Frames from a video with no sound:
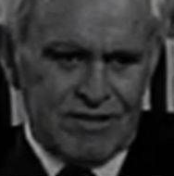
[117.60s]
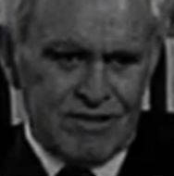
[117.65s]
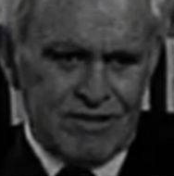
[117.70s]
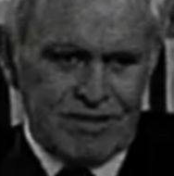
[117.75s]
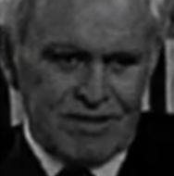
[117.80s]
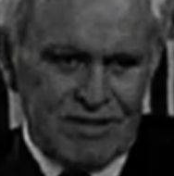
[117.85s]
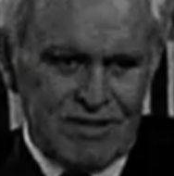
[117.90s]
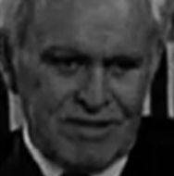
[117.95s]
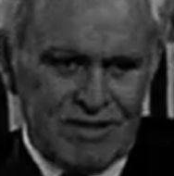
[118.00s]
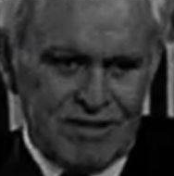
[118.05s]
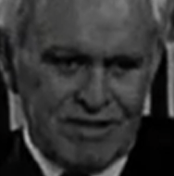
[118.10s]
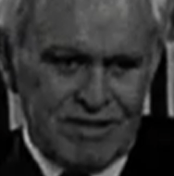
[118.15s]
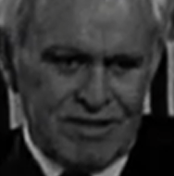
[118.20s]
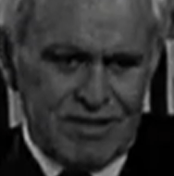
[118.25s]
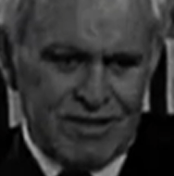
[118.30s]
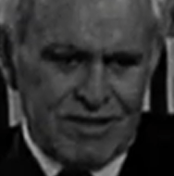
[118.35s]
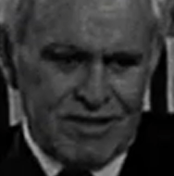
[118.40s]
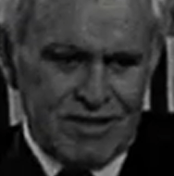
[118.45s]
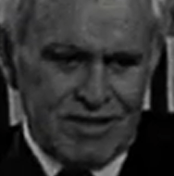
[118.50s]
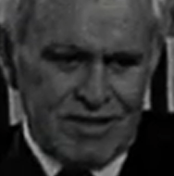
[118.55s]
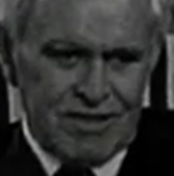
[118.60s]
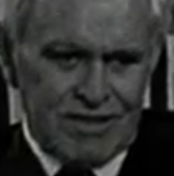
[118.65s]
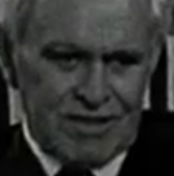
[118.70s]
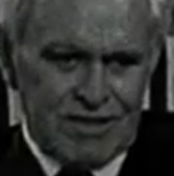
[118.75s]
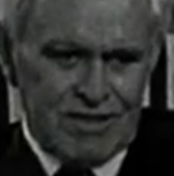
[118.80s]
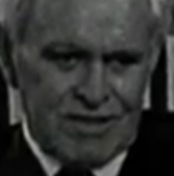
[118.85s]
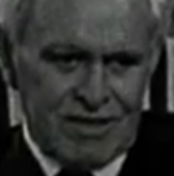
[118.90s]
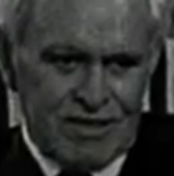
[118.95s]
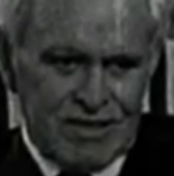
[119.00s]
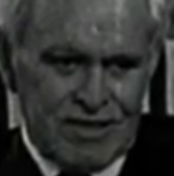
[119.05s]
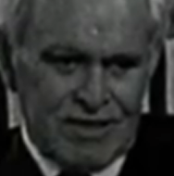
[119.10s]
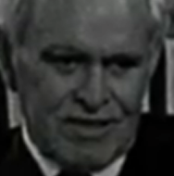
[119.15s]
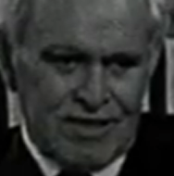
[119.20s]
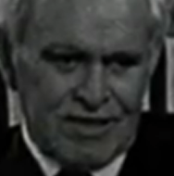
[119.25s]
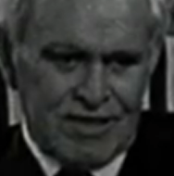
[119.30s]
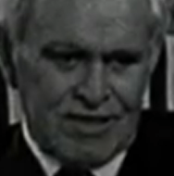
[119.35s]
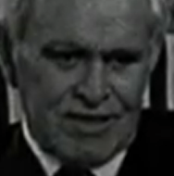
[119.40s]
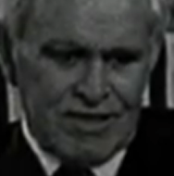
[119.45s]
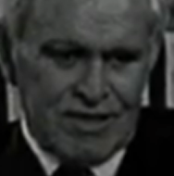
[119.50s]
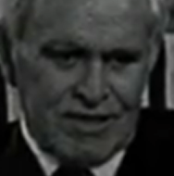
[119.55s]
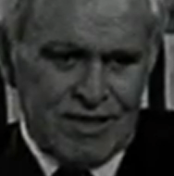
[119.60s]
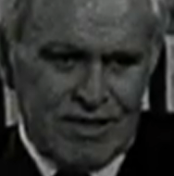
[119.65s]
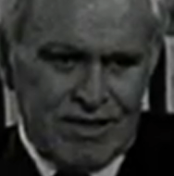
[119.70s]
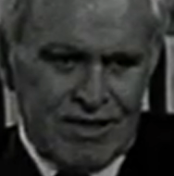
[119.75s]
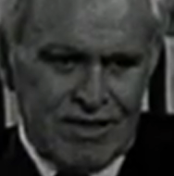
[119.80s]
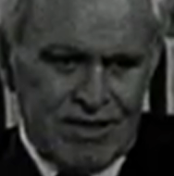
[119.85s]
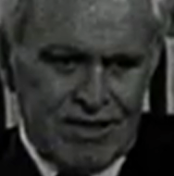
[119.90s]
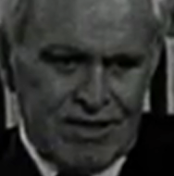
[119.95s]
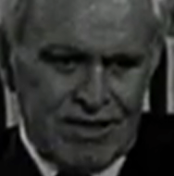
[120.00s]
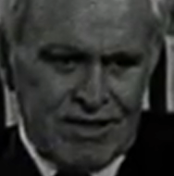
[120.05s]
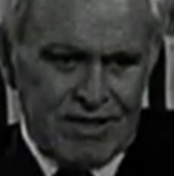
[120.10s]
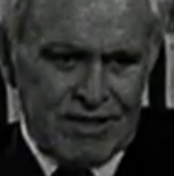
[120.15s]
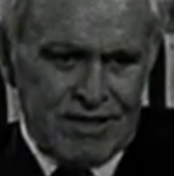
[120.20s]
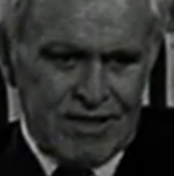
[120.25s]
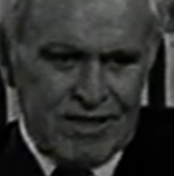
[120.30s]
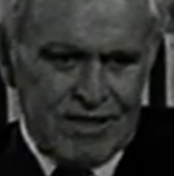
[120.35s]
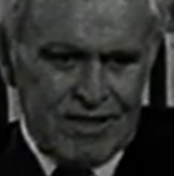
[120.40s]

(no one is talking)